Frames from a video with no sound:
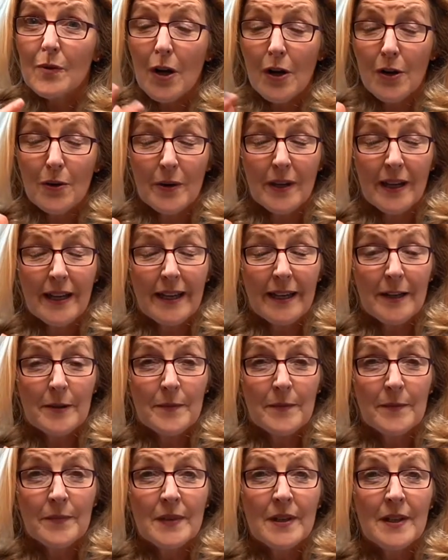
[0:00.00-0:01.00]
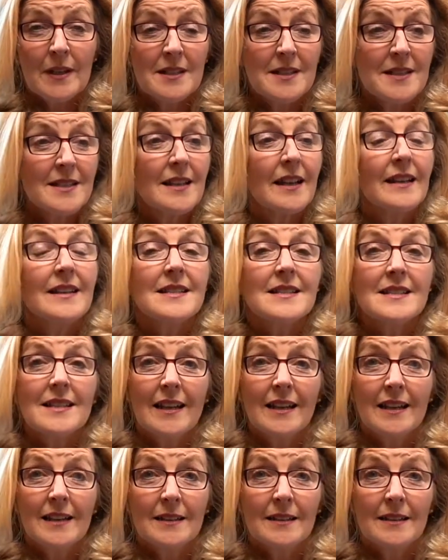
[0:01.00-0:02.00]
Okay, a sight
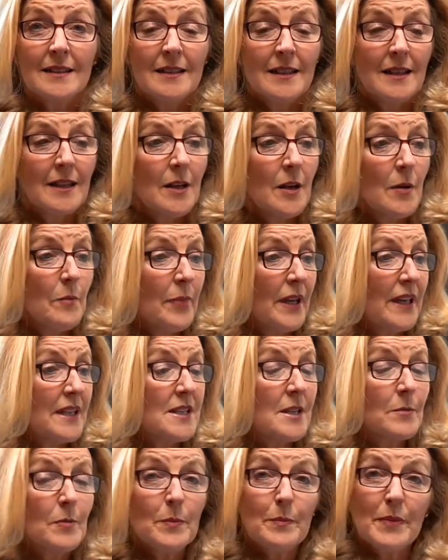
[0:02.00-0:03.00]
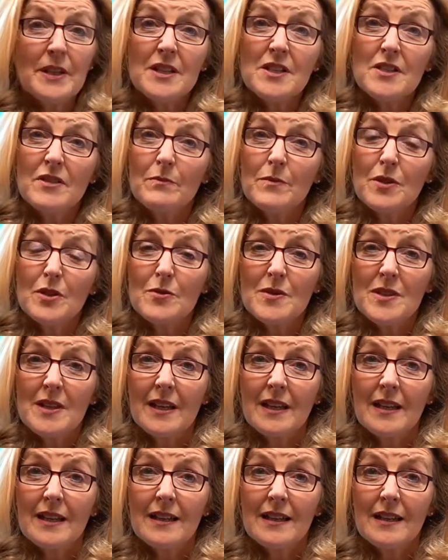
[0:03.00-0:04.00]
singer picks up a piece of
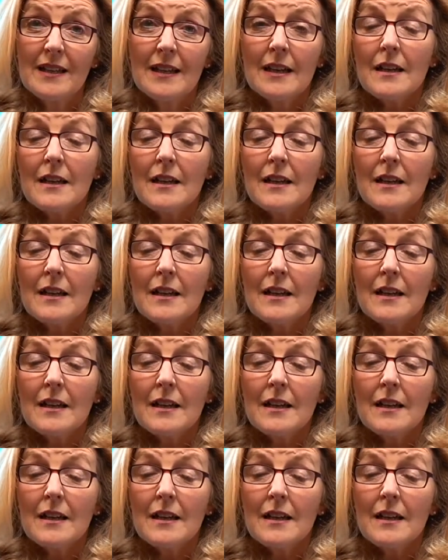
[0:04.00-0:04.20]
music.